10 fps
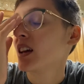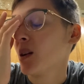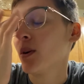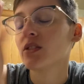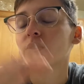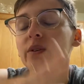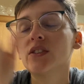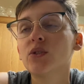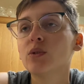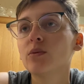I'm also going
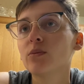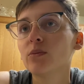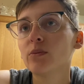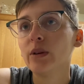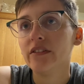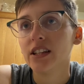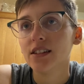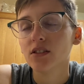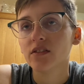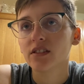to pivot
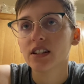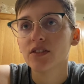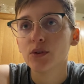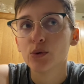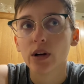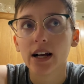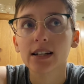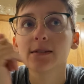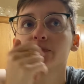this over into drag,